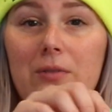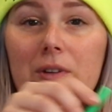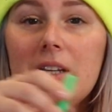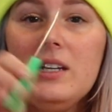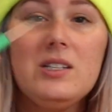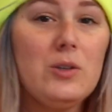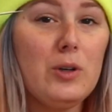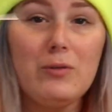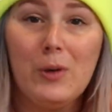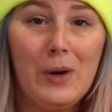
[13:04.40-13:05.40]
for this,
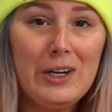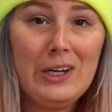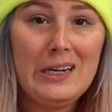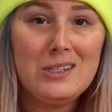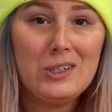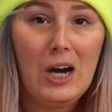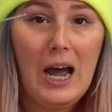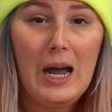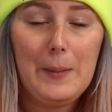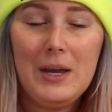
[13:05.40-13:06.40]
or if you want to get a
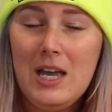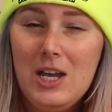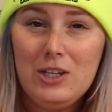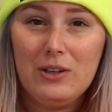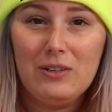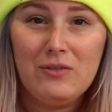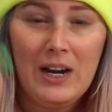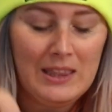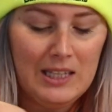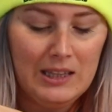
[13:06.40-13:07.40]
scribe, you can
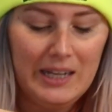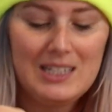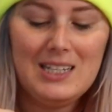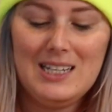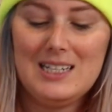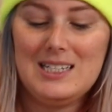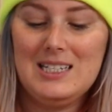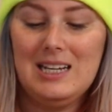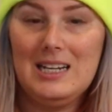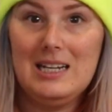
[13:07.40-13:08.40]
find the link to
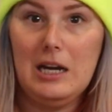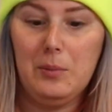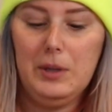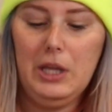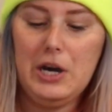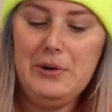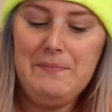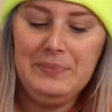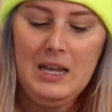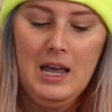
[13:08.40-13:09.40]
this down below.
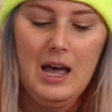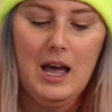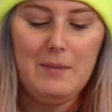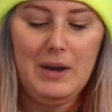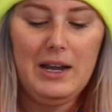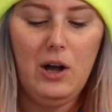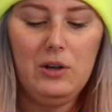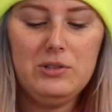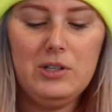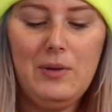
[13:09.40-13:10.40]
I
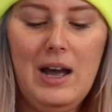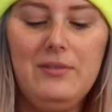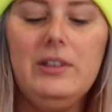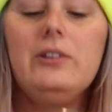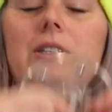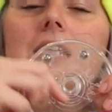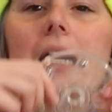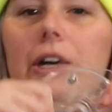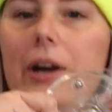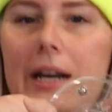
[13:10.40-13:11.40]
also have a little
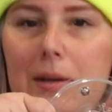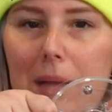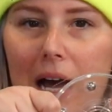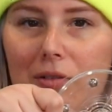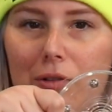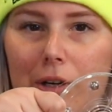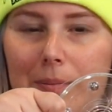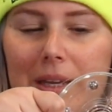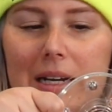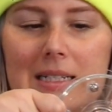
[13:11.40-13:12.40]
decorating
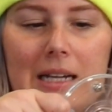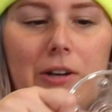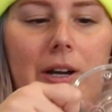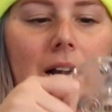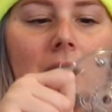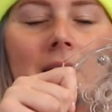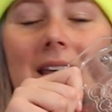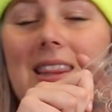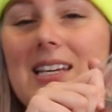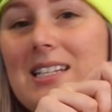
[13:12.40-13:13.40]
platform that I decorate on.
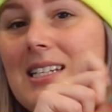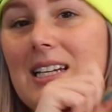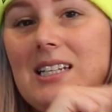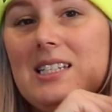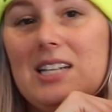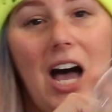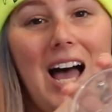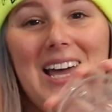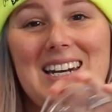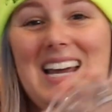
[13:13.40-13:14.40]
This is
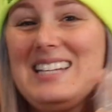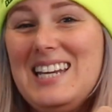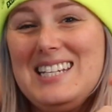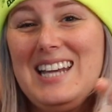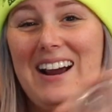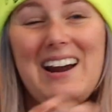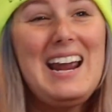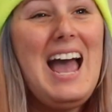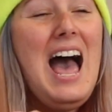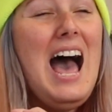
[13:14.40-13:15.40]
not necessary